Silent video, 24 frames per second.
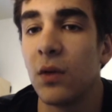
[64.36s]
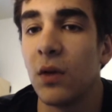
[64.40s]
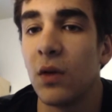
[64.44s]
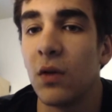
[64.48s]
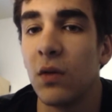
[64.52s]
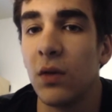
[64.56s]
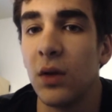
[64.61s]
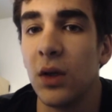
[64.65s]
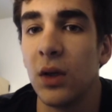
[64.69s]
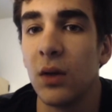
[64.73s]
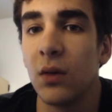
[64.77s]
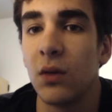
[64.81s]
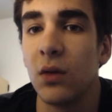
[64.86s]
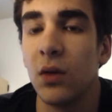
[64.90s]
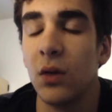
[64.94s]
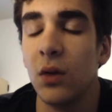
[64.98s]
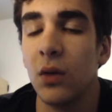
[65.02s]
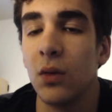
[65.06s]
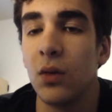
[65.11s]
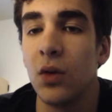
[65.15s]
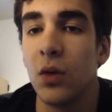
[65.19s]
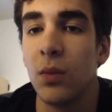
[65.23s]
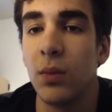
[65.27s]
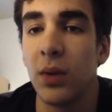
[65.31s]
of this video
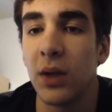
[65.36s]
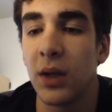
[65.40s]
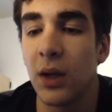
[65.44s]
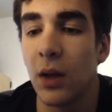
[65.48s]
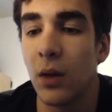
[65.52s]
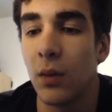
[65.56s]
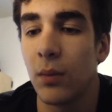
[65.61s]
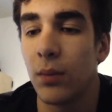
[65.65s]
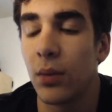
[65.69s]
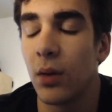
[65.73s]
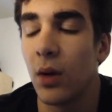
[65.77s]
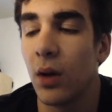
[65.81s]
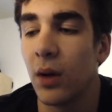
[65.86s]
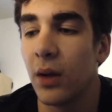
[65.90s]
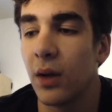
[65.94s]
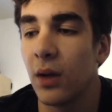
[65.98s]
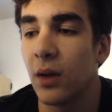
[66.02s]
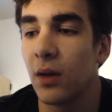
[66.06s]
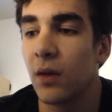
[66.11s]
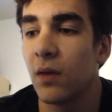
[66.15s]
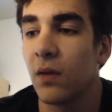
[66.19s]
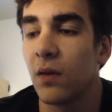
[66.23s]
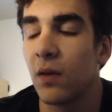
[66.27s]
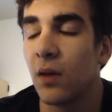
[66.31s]
too. You pick out
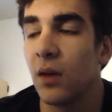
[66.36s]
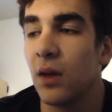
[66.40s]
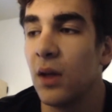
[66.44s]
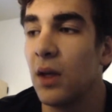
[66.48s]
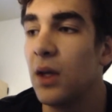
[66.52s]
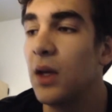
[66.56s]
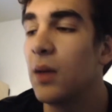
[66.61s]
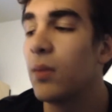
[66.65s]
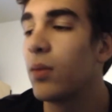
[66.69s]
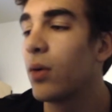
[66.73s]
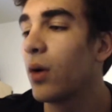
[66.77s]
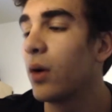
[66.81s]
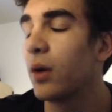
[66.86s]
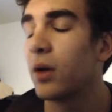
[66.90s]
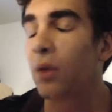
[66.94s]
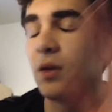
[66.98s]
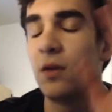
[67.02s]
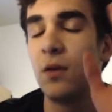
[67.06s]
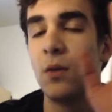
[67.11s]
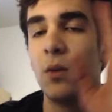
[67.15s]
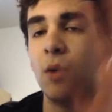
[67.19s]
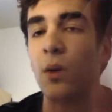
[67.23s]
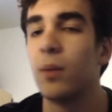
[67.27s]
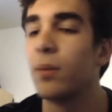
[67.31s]
products, any product
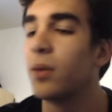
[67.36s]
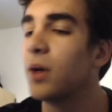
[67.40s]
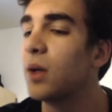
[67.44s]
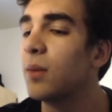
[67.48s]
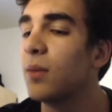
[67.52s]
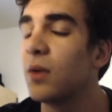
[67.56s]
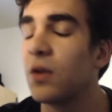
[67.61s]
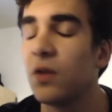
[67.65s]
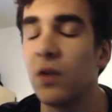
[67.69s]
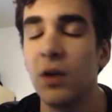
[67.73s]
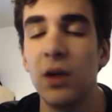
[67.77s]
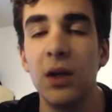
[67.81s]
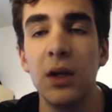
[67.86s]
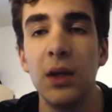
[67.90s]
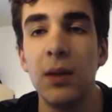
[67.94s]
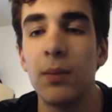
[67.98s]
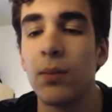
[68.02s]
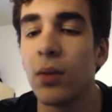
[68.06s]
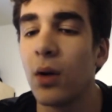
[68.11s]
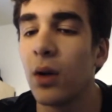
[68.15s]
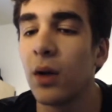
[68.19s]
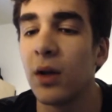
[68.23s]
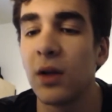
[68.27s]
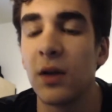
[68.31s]
you want, pretty much any
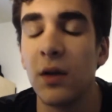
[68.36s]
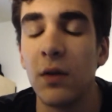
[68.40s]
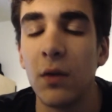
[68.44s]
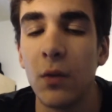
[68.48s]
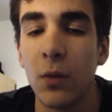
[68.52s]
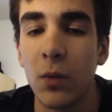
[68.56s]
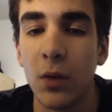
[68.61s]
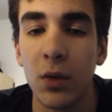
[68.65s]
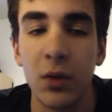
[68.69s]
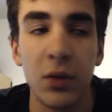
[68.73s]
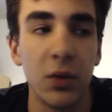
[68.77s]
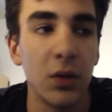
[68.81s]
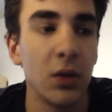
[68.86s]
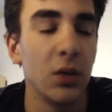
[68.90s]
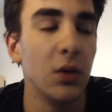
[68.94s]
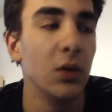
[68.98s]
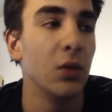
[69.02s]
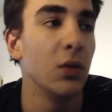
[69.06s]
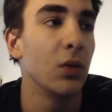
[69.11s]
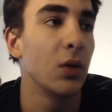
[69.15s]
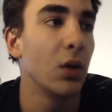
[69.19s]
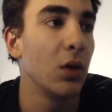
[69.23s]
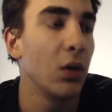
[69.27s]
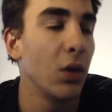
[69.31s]
product in the world. You can
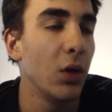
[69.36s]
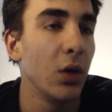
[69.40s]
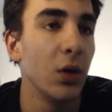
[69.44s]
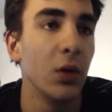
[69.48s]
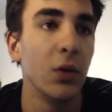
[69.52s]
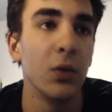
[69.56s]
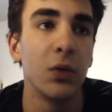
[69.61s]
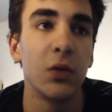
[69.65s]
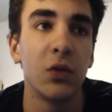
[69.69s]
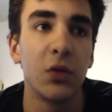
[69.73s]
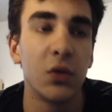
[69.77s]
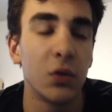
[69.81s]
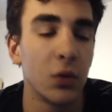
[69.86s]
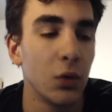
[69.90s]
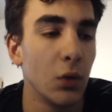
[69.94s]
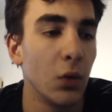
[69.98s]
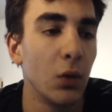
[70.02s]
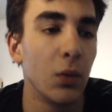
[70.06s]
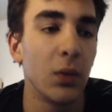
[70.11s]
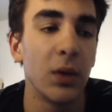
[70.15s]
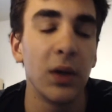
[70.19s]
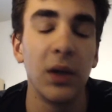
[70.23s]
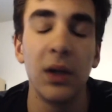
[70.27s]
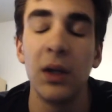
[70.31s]
do clothes,
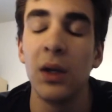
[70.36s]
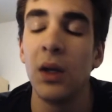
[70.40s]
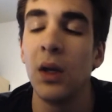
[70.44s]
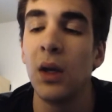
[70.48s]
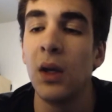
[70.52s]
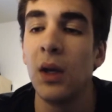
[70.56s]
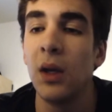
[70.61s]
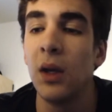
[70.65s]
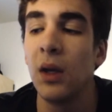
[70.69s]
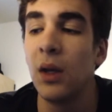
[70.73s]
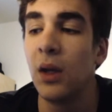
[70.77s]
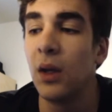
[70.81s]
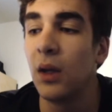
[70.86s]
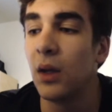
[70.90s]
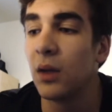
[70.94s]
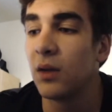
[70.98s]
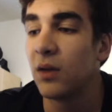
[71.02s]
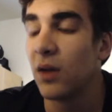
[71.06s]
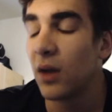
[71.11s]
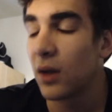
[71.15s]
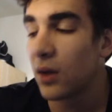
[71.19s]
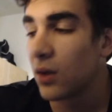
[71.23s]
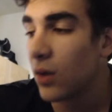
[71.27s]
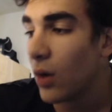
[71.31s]
jewelry,
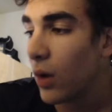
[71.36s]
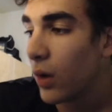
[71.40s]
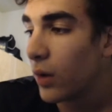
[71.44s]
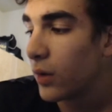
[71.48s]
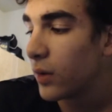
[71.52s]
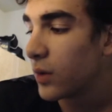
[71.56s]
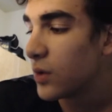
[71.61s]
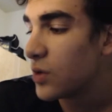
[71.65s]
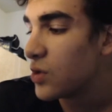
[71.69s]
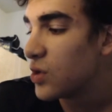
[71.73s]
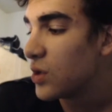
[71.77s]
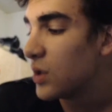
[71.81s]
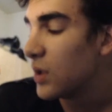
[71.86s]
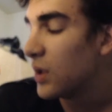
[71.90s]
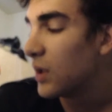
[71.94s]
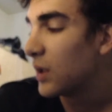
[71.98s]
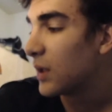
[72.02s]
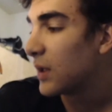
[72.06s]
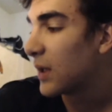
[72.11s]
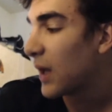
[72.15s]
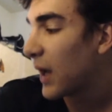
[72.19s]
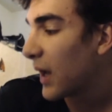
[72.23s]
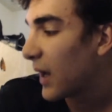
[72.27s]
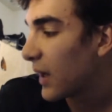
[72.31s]
technology,
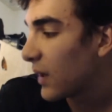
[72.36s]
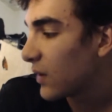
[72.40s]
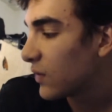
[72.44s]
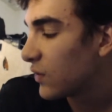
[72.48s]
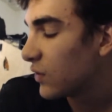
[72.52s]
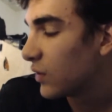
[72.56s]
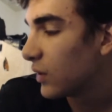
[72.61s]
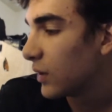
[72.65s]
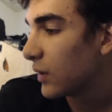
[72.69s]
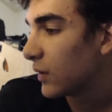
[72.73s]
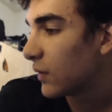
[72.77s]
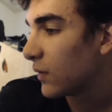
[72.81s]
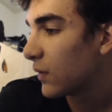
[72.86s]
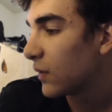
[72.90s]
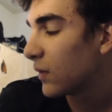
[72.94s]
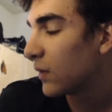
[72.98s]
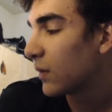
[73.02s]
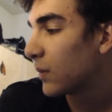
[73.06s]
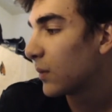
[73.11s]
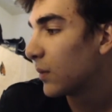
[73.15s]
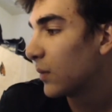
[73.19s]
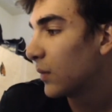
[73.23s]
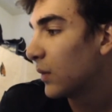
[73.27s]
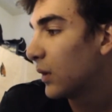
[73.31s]

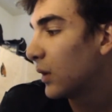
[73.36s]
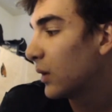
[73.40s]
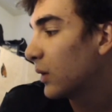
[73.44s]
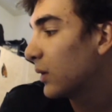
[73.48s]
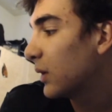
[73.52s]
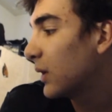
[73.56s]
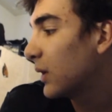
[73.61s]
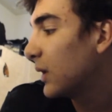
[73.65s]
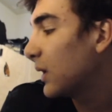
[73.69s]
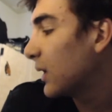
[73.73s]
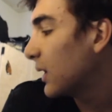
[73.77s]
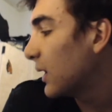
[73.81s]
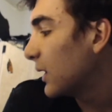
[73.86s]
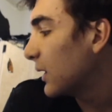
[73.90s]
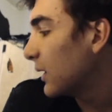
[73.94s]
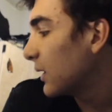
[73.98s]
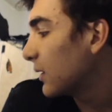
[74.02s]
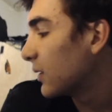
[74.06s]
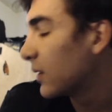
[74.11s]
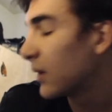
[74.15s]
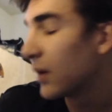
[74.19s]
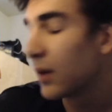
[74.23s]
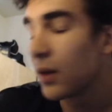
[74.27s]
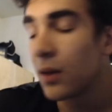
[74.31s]
gadgets, literally
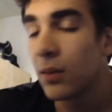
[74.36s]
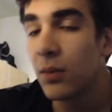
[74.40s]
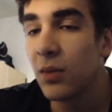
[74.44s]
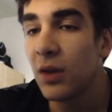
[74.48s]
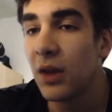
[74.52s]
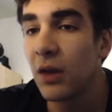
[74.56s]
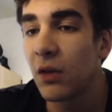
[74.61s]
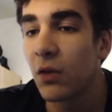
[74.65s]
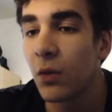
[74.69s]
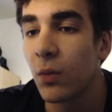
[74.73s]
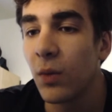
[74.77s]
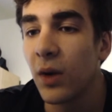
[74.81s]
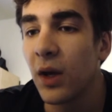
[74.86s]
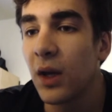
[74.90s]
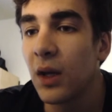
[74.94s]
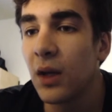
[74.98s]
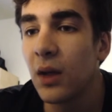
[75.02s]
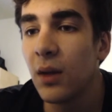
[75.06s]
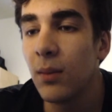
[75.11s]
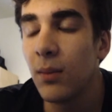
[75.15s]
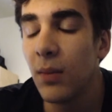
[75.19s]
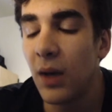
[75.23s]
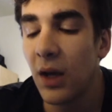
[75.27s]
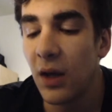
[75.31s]
anything. It can be as
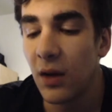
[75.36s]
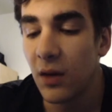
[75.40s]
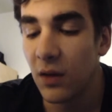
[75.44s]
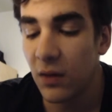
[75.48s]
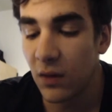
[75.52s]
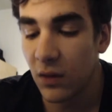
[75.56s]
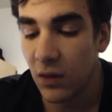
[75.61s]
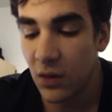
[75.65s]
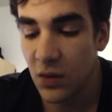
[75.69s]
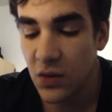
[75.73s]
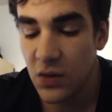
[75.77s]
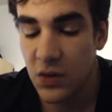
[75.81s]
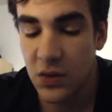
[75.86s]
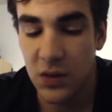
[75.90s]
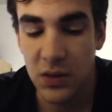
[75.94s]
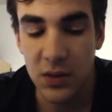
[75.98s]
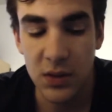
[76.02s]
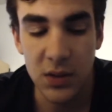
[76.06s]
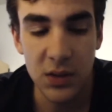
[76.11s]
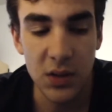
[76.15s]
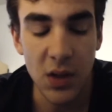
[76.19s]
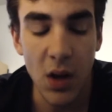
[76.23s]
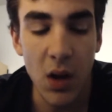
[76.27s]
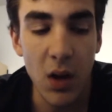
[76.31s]
random as
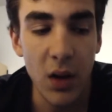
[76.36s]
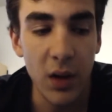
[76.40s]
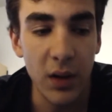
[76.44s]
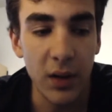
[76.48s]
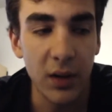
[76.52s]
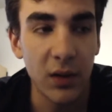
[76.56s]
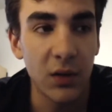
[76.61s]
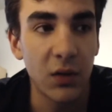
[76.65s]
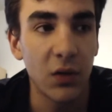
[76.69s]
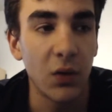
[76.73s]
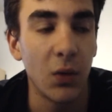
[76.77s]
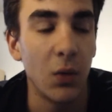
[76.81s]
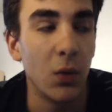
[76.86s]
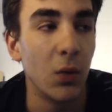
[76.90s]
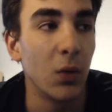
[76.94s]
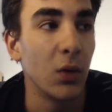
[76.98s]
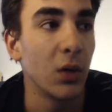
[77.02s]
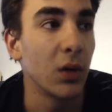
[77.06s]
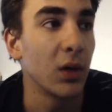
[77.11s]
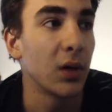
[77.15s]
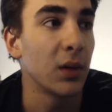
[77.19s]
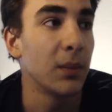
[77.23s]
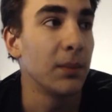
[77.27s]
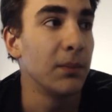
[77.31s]
socks
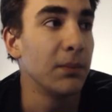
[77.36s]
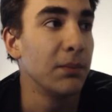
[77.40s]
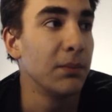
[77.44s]
or